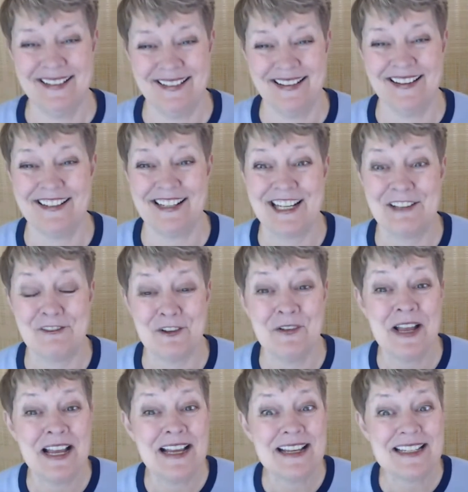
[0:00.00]
I'm going to give you
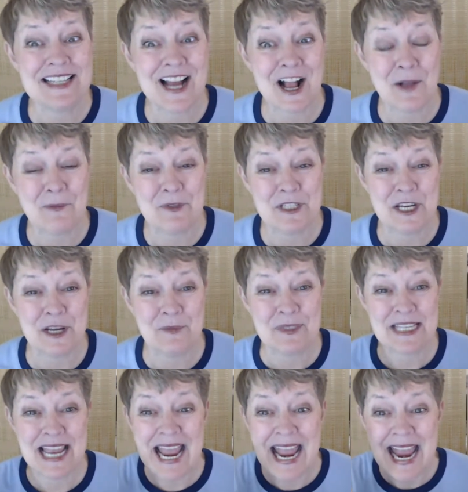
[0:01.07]
top
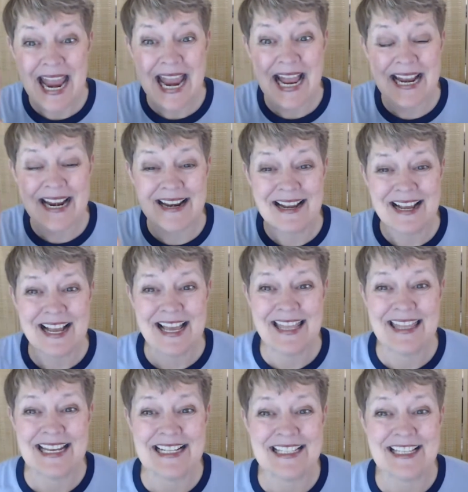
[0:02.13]
tips and
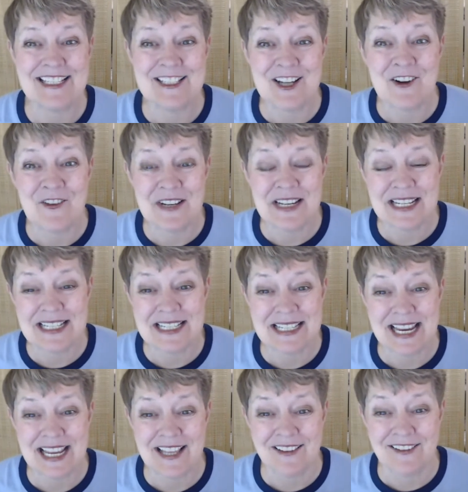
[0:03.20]
things that don't need to
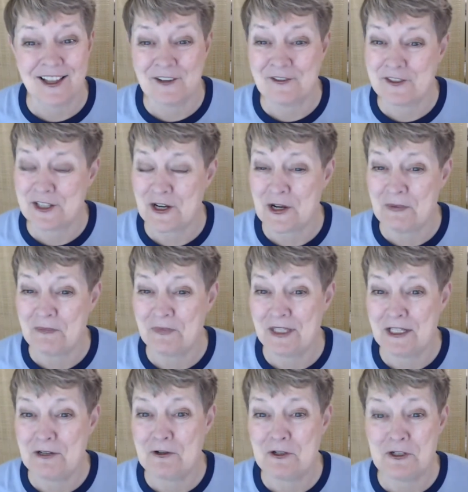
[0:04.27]
take a lot of time, that
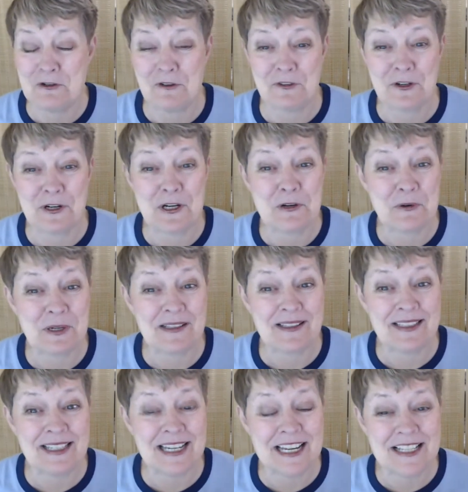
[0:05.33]
you can do it very quickly
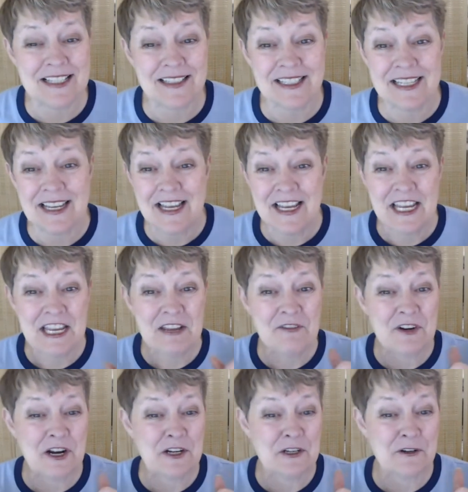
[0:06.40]
and easily, even
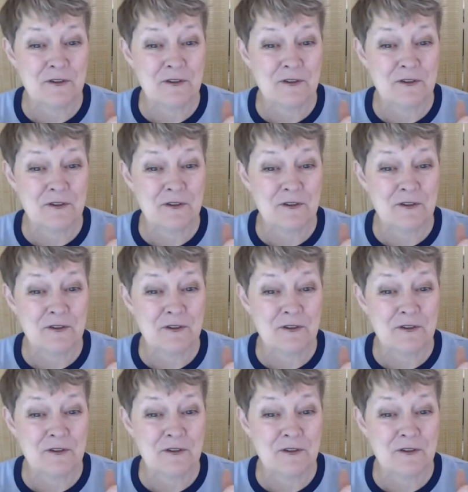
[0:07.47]
on your